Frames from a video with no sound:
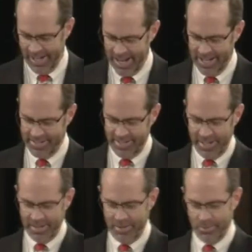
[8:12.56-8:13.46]
And he
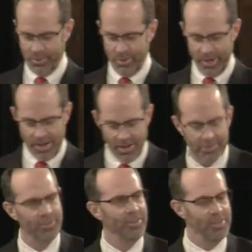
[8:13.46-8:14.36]
did what we
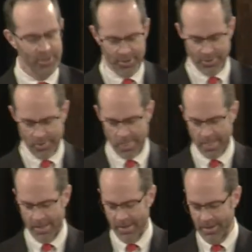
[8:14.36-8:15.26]
all should do
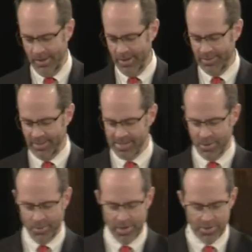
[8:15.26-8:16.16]
says
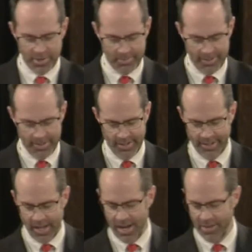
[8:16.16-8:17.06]
he worshiped
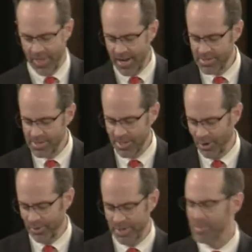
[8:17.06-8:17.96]
God. That is the
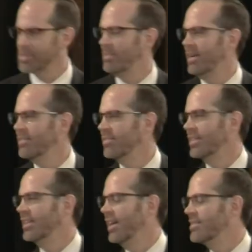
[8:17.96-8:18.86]
only response
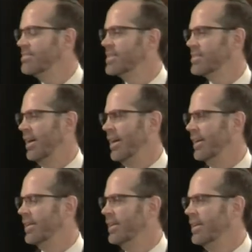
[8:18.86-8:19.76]
to God's
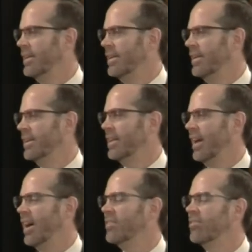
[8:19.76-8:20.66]
Messiah.
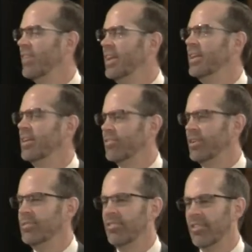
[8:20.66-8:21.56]
God sending his
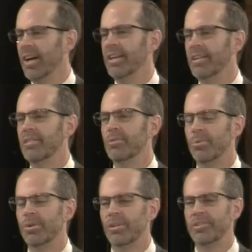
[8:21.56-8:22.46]
own son into the
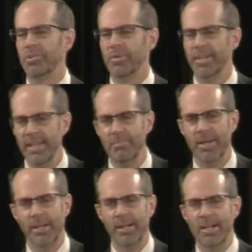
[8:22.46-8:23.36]
world to redeem
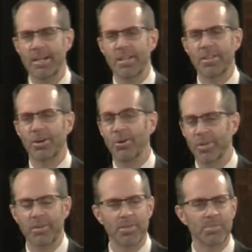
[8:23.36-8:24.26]
it. The
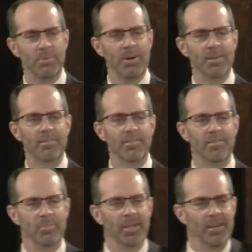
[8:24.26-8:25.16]
only response
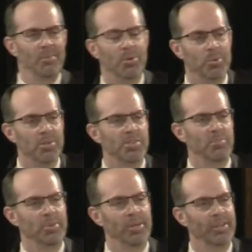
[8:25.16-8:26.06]
is to become a
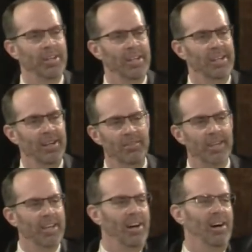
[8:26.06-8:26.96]
worshiper of
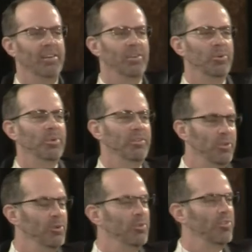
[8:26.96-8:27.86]
a God who would
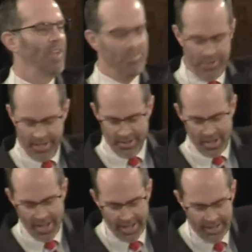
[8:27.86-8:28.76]
do something
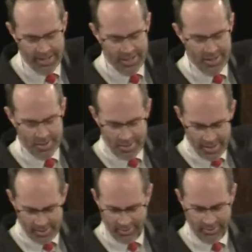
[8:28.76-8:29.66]
like
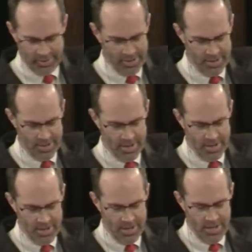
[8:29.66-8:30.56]
this.
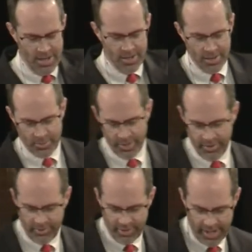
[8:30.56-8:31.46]
And look what
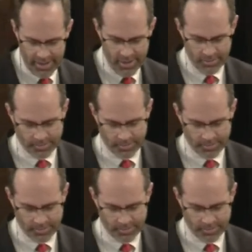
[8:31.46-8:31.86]
he said